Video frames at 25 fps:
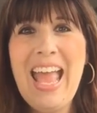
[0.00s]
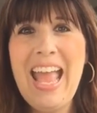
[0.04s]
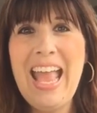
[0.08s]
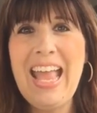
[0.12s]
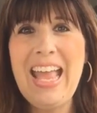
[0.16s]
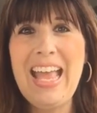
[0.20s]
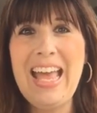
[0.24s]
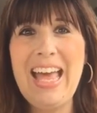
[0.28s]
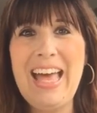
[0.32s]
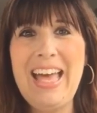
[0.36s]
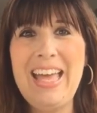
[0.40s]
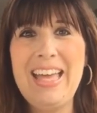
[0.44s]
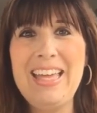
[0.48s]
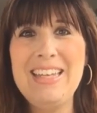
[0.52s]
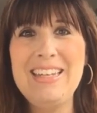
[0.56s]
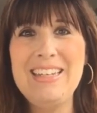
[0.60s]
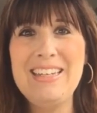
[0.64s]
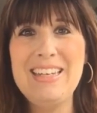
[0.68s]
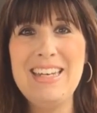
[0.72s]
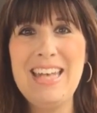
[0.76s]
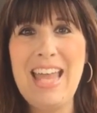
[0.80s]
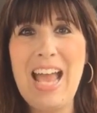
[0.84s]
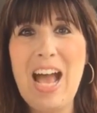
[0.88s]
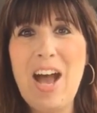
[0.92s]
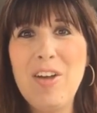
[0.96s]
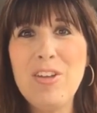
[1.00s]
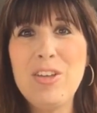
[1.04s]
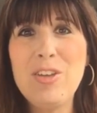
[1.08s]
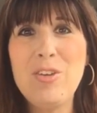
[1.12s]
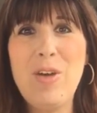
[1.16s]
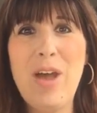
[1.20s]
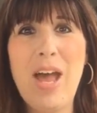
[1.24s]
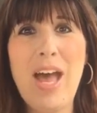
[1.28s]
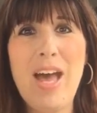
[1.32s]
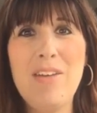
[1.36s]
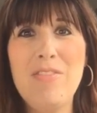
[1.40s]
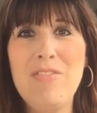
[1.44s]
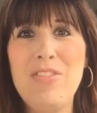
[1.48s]
And now you
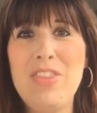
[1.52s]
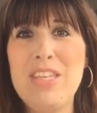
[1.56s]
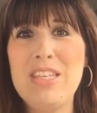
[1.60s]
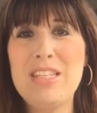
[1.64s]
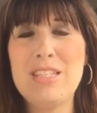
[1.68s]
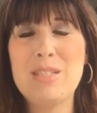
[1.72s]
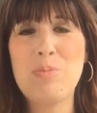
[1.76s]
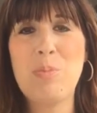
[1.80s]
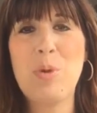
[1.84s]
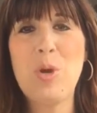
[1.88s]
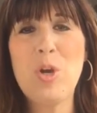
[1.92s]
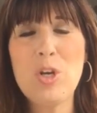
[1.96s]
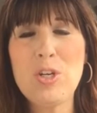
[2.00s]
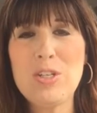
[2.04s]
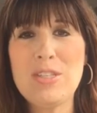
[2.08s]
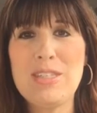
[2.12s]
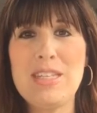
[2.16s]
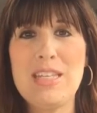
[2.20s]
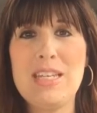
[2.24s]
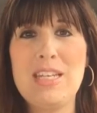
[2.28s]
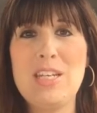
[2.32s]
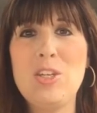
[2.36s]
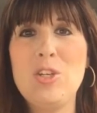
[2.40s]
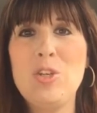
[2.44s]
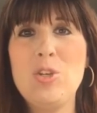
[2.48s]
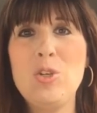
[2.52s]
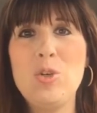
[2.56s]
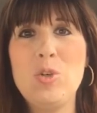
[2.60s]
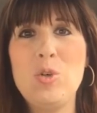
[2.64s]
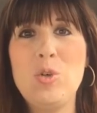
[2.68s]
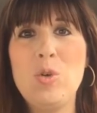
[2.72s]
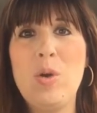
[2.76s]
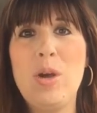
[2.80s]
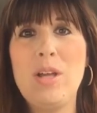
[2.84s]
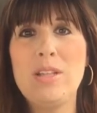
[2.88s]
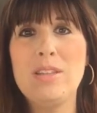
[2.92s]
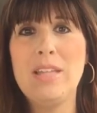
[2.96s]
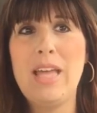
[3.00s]
have this person
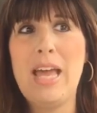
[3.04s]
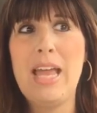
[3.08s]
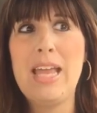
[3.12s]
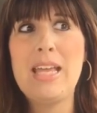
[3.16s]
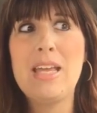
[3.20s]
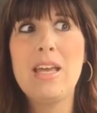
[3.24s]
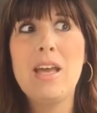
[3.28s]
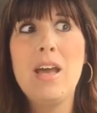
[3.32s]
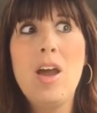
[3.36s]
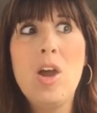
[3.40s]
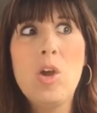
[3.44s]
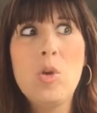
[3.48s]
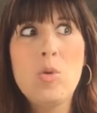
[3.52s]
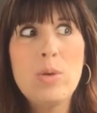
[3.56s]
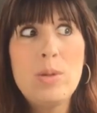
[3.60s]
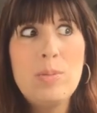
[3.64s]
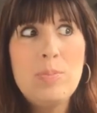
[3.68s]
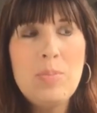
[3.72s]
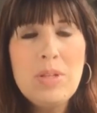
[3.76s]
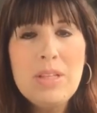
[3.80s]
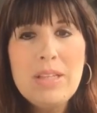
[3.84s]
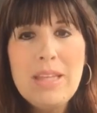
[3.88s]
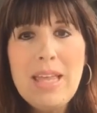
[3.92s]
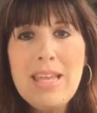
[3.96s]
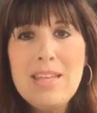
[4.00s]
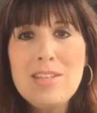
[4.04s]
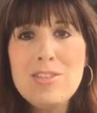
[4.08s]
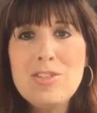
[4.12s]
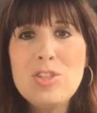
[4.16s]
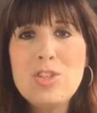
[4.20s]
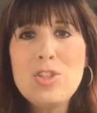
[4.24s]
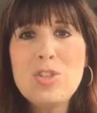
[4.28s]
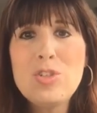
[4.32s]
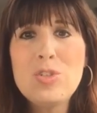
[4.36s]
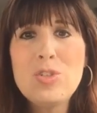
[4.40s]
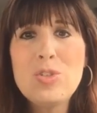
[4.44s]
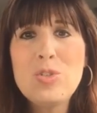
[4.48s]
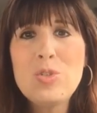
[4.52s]
who replaced
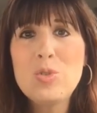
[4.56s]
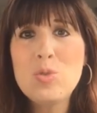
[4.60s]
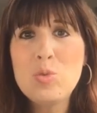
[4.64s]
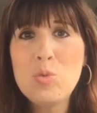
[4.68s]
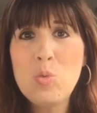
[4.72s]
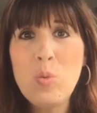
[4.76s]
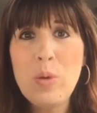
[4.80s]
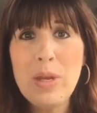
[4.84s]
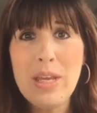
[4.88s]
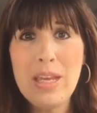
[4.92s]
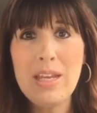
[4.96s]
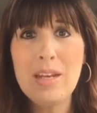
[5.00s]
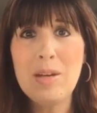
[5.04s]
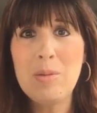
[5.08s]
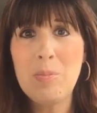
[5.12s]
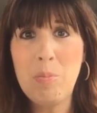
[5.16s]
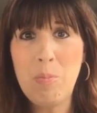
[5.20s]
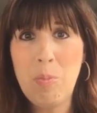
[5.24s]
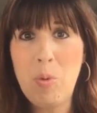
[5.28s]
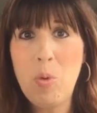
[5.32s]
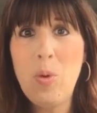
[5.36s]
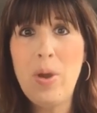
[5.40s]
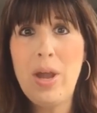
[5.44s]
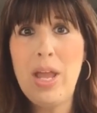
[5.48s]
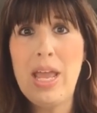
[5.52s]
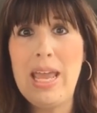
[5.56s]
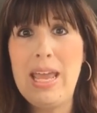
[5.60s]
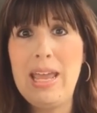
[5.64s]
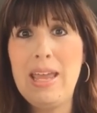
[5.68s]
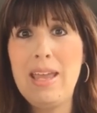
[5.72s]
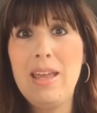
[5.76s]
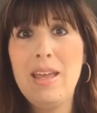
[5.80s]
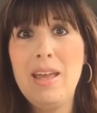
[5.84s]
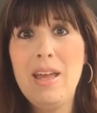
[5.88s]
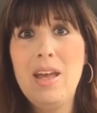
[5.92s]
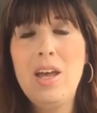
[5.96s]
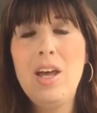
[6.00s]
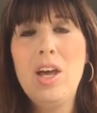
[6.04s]
your sweet
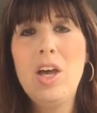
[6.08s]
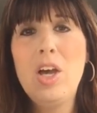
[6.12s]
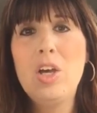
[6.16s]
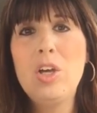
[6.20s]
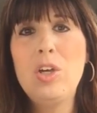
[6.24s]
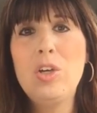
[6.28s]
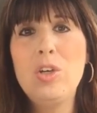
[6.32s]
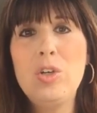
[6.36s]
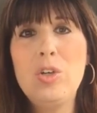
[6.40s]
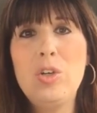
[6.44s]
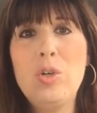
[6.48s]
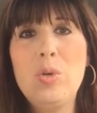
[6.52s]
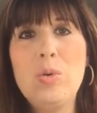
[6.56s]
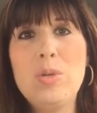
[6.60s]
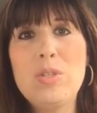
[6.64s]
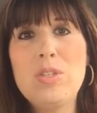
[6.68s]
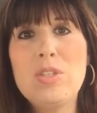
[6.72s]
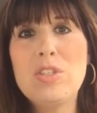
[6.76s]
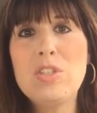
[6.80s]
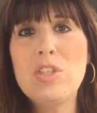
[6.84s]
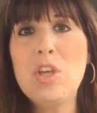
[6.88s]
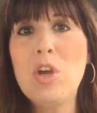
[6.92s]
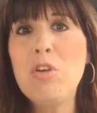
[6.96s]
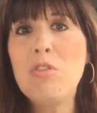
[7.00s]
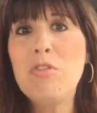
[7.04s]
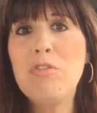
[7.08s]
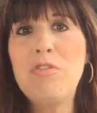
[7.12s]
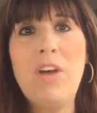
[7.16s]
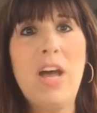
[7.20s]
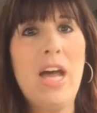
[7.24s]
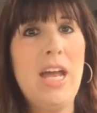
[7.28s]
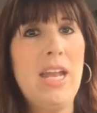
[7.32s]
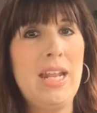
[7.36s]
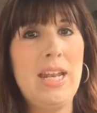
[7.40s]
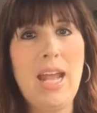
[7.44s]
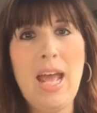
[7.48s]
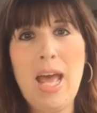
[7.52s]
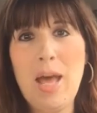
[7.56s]
boy who was so
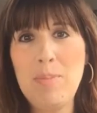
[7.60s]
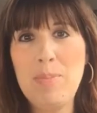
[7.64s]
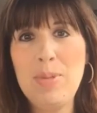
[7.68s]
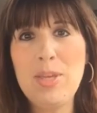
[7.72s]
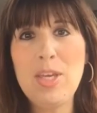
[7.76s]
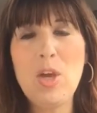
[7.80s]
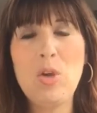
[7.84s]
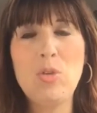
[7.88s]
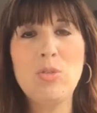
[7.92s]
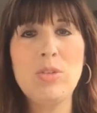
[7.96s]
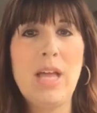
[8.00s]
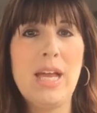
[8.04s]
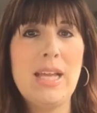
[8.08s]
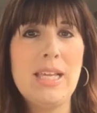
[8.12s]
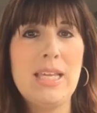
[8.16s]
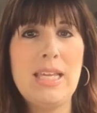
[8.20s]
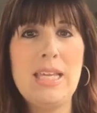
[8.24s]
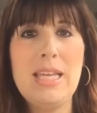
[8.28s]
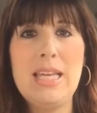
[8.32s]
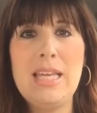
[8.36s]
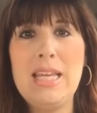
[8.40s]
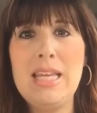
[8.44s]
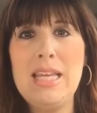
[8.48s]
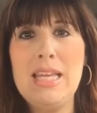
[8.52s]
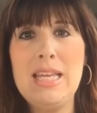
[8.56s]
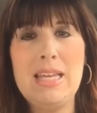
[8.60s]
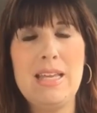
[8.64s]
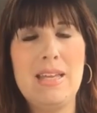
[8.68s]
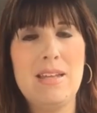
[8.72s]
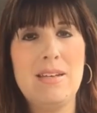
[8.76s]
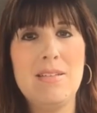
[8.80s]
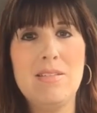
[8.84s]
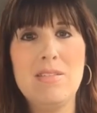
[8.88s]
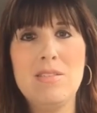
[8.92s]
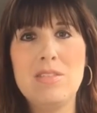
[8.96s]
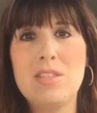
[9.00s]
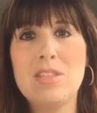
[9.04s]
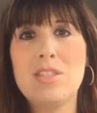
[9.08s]
fun and happy-go-lucky
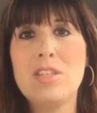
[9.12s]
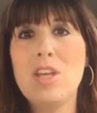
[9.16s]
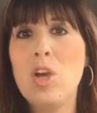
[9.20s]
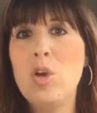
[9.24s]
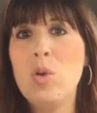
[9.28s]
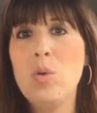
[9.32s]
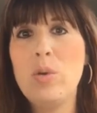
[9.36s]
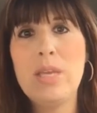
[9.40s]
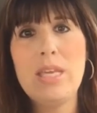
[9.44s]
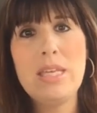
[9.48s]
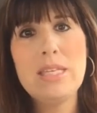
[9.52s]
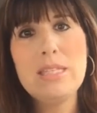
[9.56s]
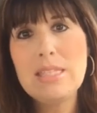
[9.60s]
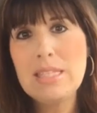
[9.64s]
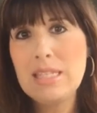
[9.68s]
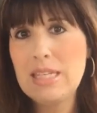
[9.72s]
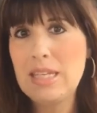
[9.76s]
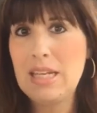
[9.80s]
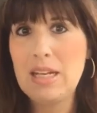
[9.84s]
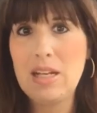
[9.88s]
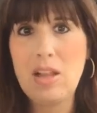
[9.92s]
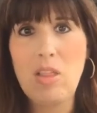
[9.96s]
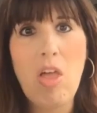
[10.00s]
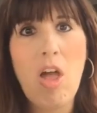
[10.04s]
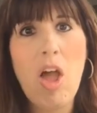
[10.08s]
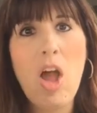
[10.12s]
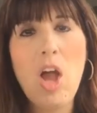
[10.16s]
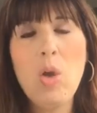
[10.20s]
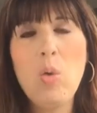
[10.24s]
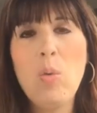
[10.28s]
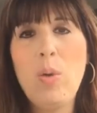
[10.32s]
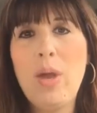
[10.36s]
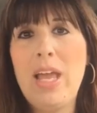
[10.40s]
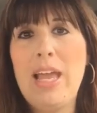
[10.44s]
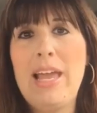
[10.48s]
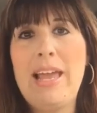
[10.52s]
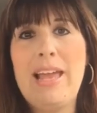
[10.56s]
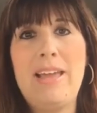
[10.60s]
and so easy to get along
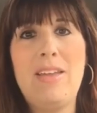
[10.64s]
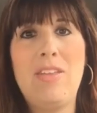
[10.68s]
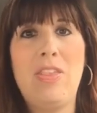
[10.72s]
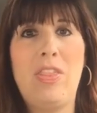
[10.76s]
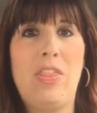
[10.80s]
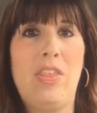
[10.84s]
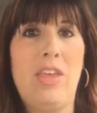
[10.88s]
with.